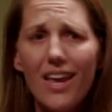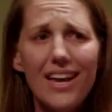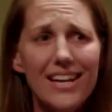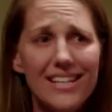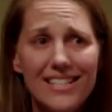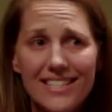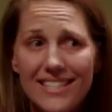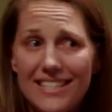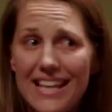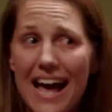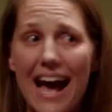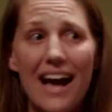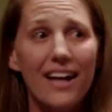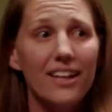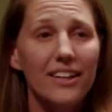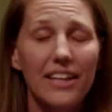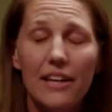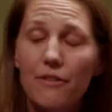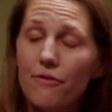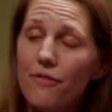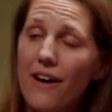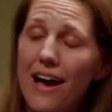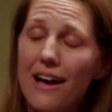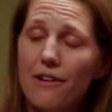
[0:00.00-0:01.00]

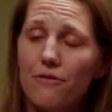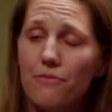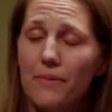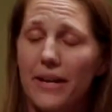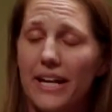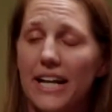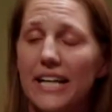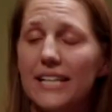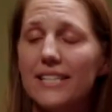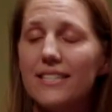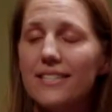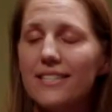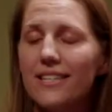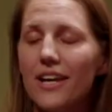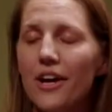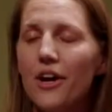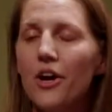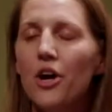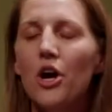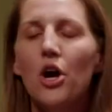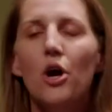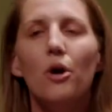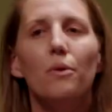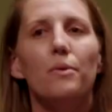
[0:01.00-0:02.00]
Exactly 5 minutes
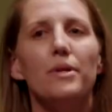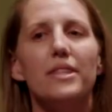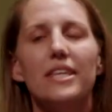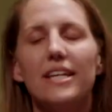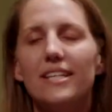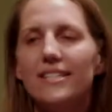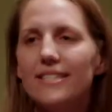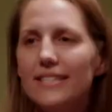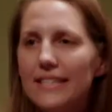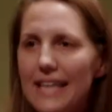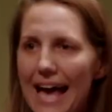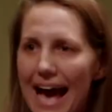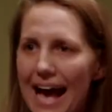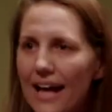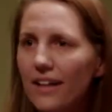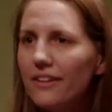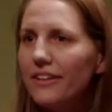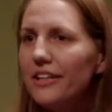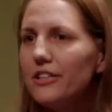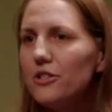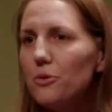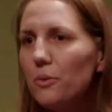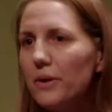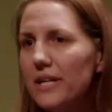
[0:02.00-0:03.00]
with
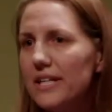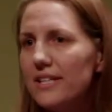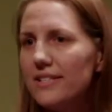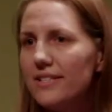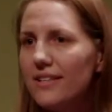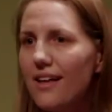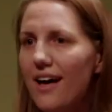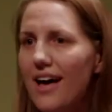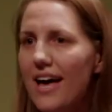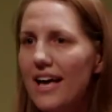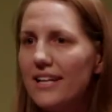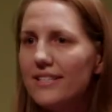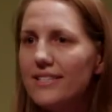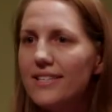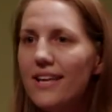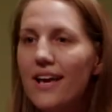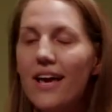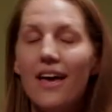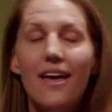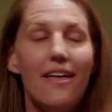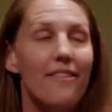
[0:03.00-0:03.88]
exactly 20 slides